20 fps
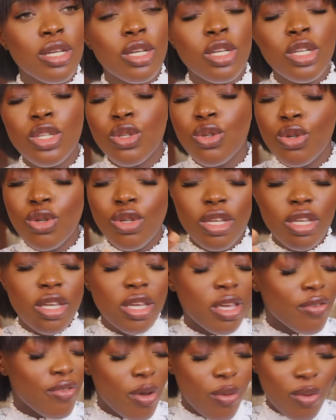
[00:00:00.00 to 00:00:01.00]
So
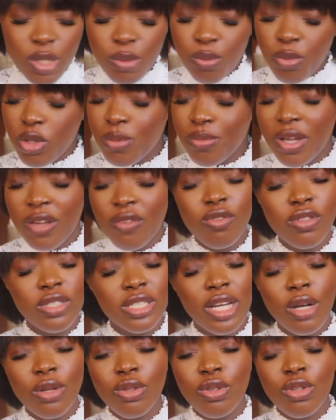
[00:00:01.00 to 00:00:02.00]
if I were to put my foot
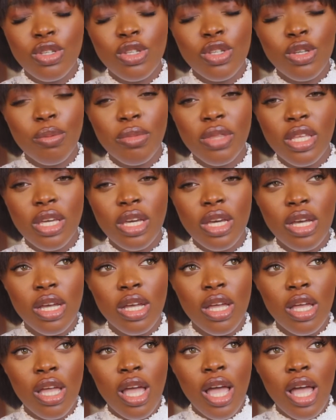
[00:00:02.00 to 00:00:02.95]
down on something,